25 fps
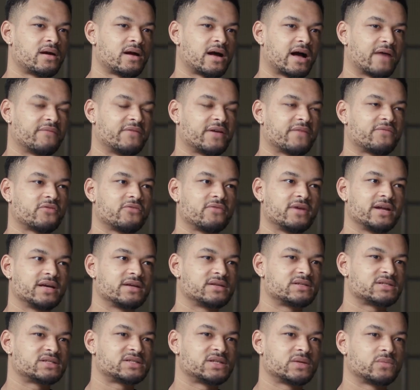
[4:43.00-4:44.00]

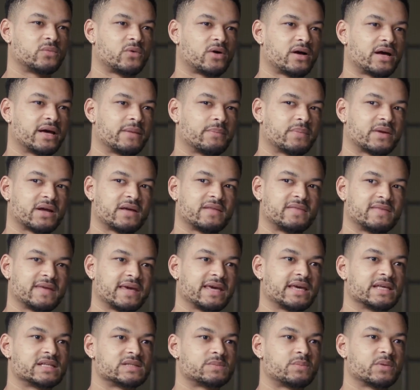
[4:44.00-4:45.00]
But I
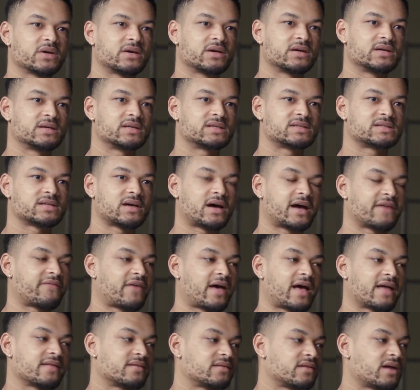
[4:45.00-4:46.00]
think it's because
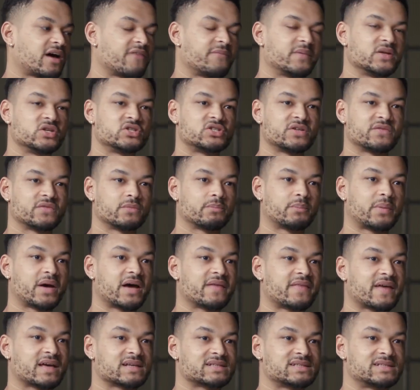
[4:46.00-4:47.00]
I've been driven
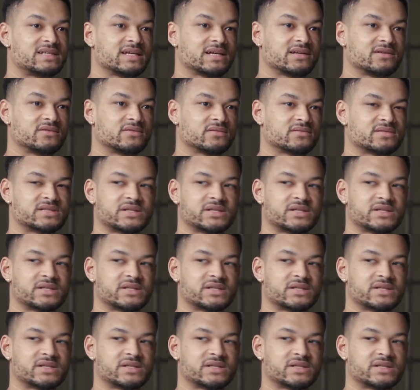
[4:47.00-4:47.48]
by that signal.